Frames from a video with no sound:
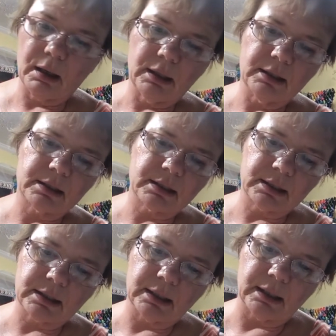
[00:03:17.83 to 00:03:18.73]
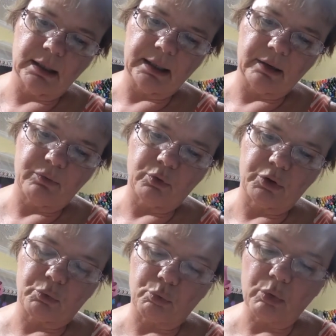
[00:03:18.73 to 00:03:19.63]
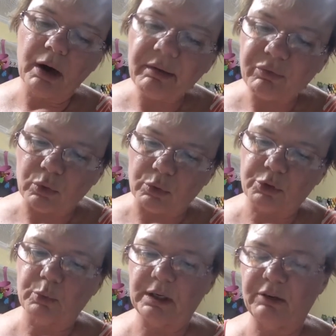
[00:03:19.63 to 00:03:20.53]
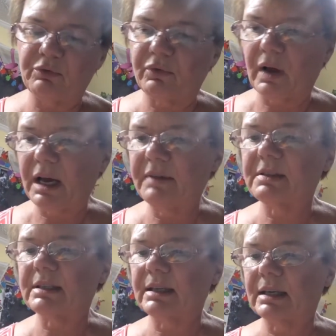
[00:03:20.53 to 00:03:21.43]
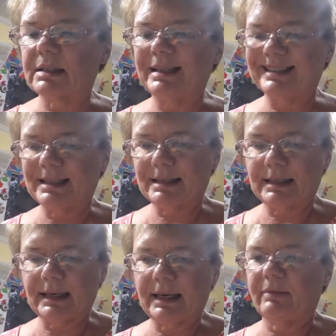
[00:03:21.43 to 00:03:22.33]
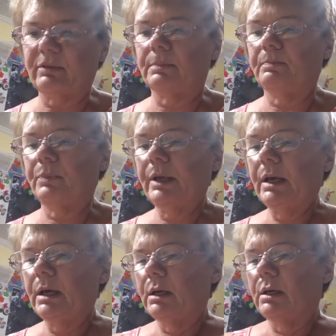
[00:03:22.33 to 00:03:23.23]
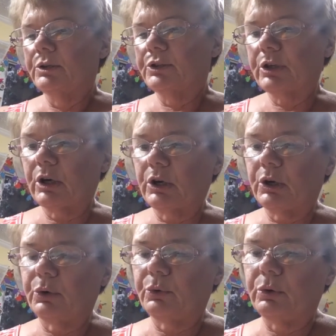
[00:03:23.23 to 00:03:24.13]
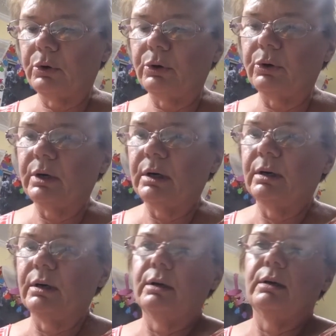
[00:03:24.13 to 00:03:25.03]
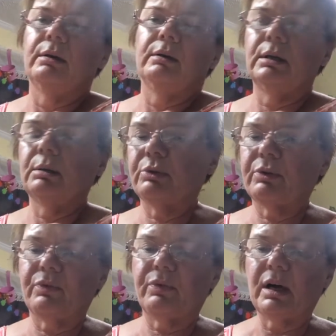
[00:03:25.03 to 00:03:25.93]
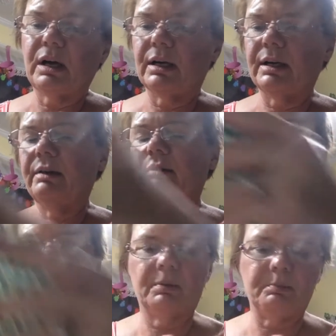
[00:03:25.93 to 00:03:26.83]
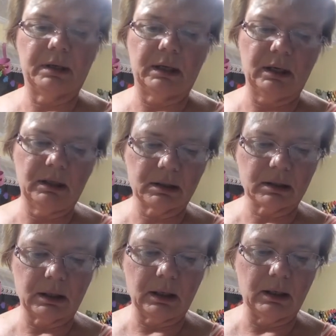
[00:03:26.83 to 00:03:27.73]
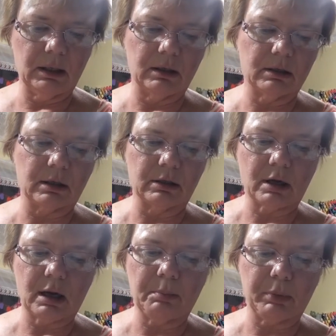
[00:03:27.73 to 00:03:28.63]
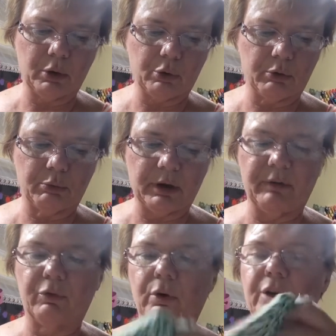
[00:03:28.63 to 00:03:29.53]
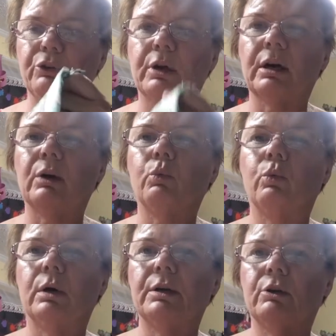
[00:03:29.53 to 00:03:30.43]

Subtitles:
Let's see. Now, for the ruffles, we need 5, 6, and 7. So, number 5 piece is the top lower ruffle, and you cut 1